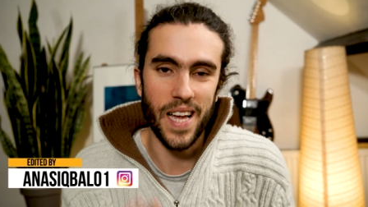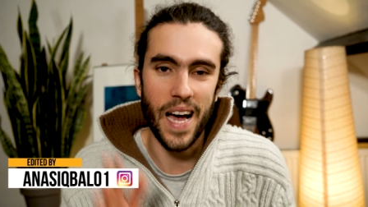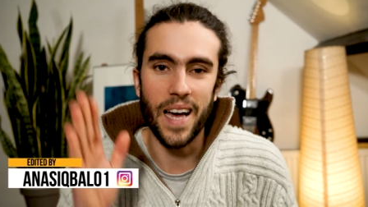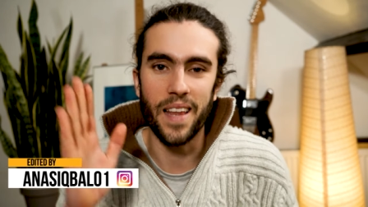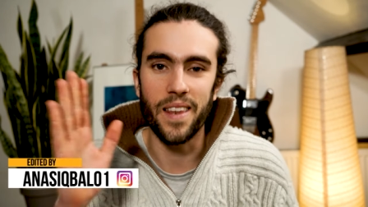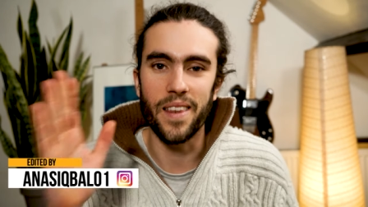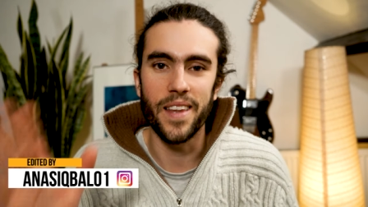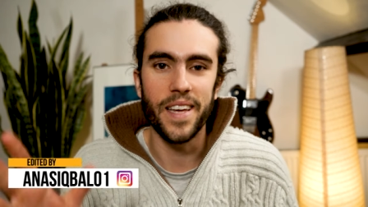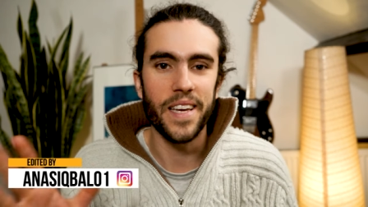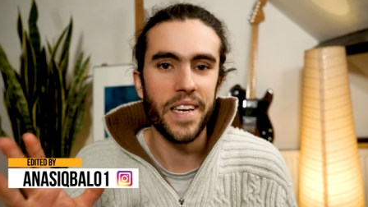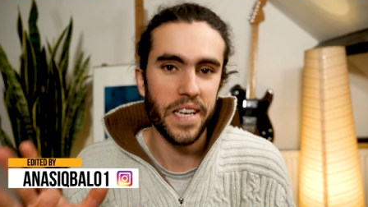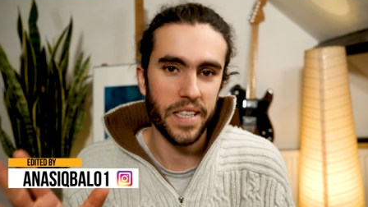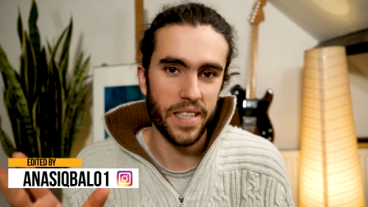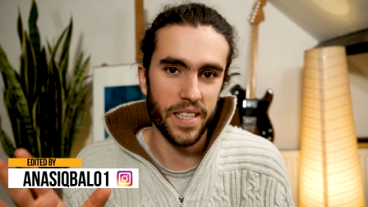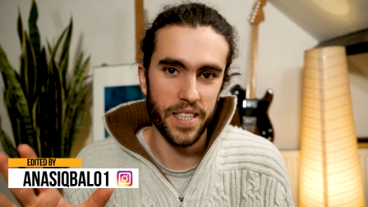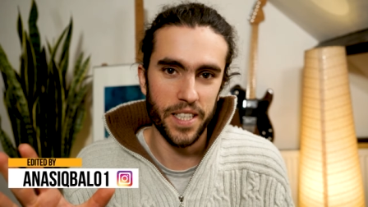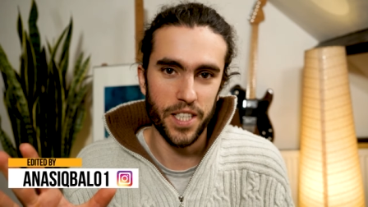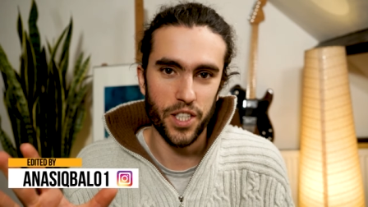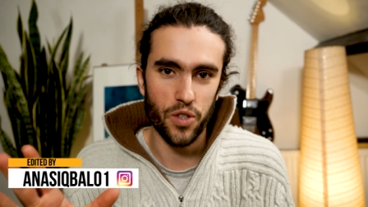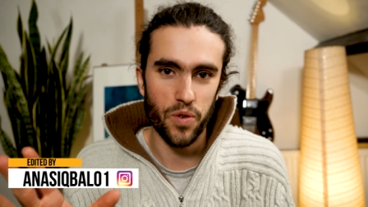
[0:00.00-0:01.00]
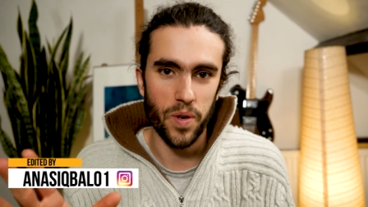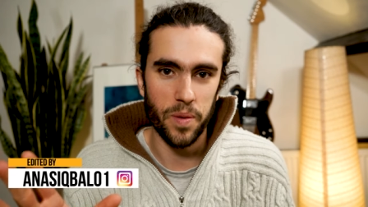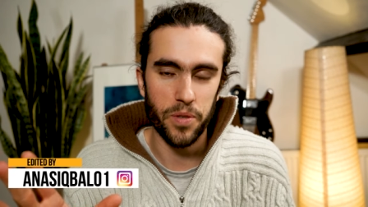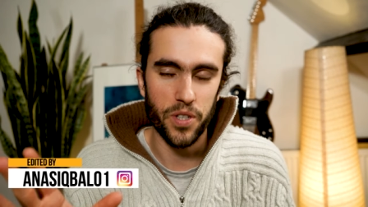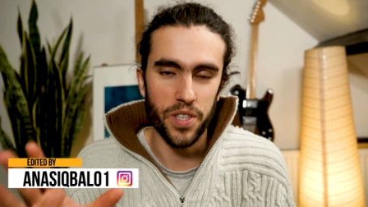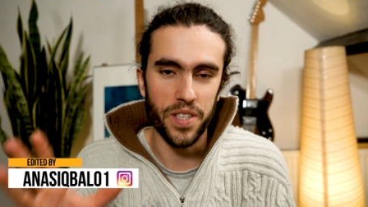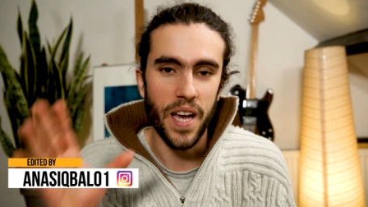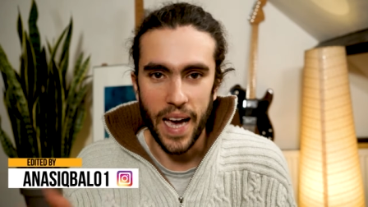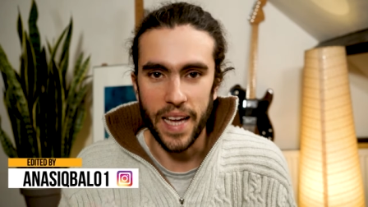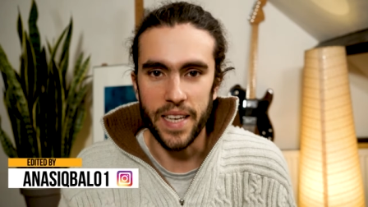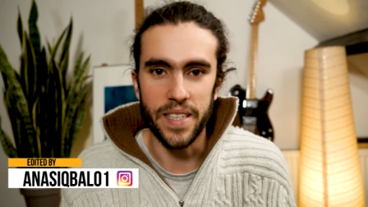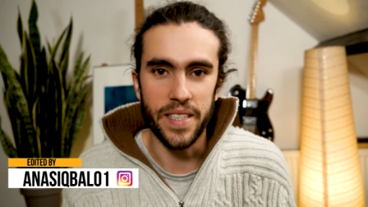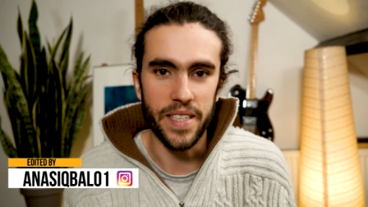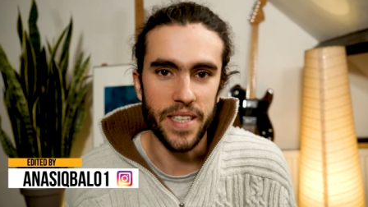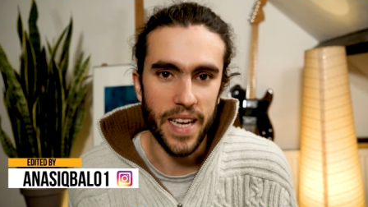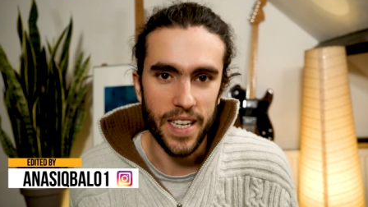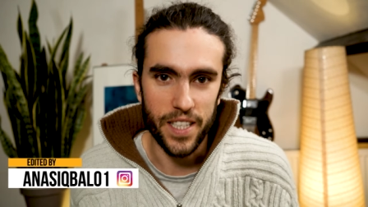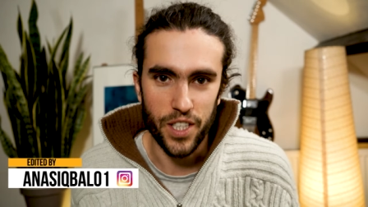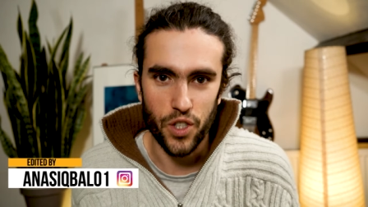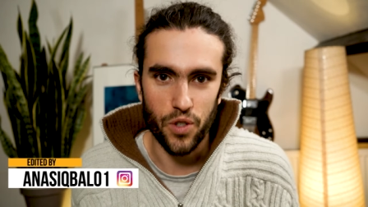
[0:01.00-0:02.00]
I'll link it in the description and in the
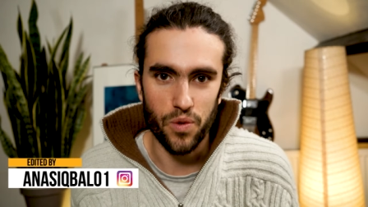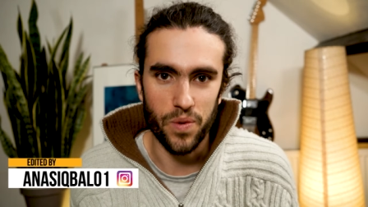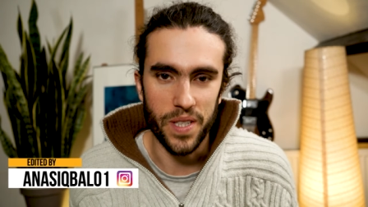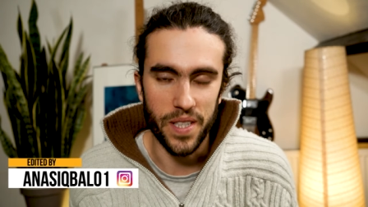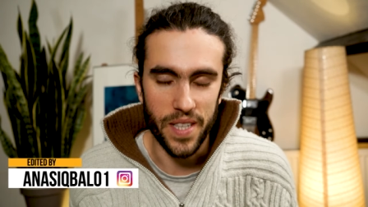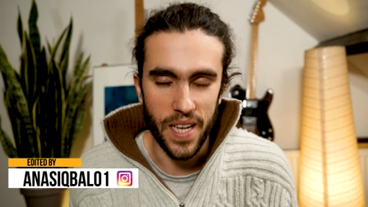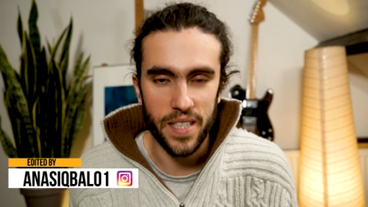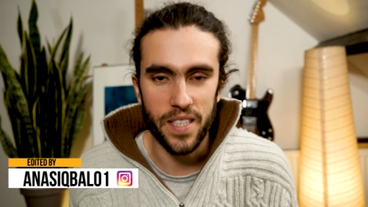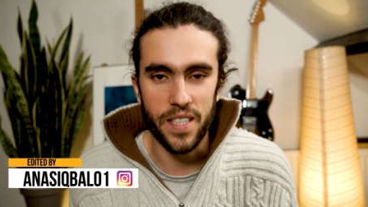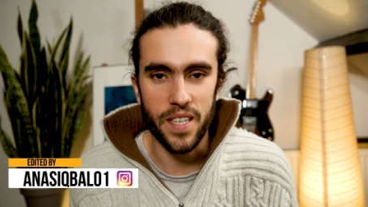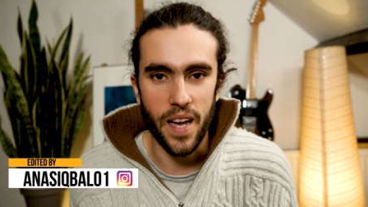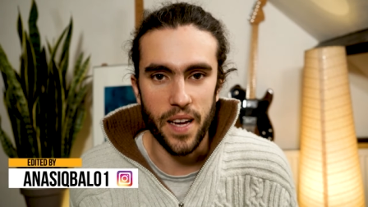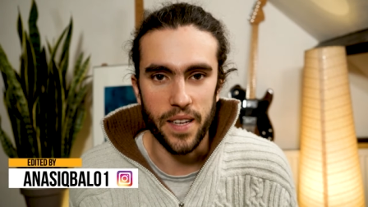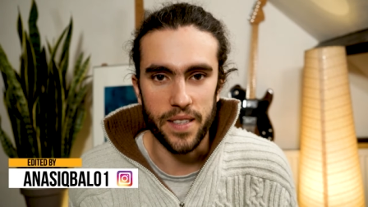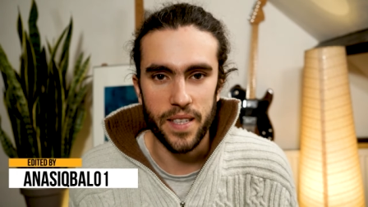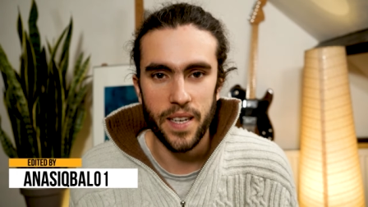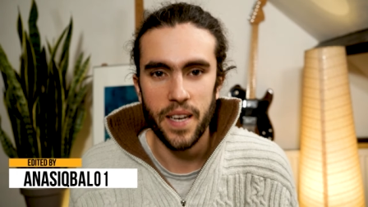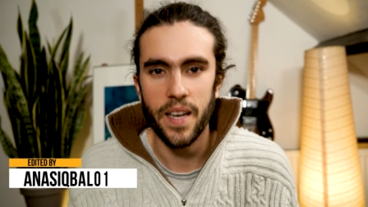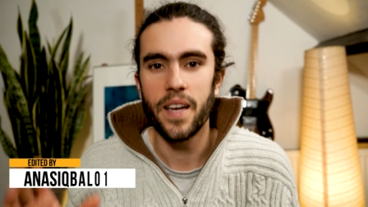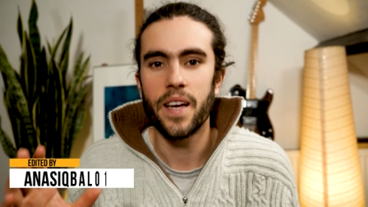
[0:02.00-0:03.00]
end screen. That's it.